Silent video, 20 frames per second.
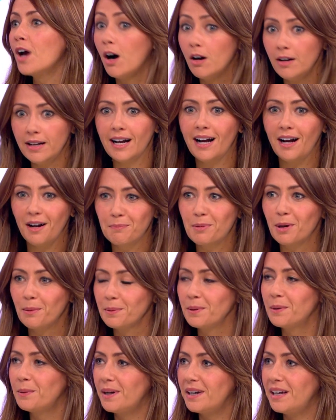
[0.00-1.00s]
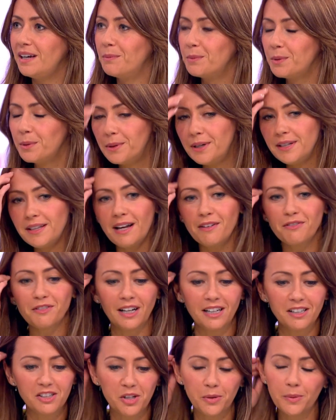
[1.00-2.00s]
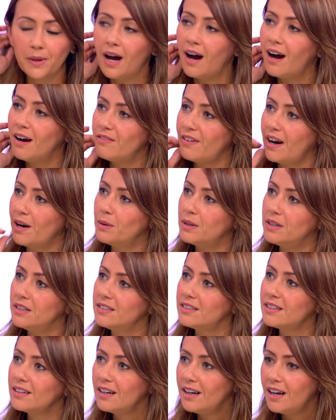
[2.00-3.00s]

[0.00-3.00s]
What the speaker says: Oh, yeah, properly went in. We were in there for, like, 2.5 hours.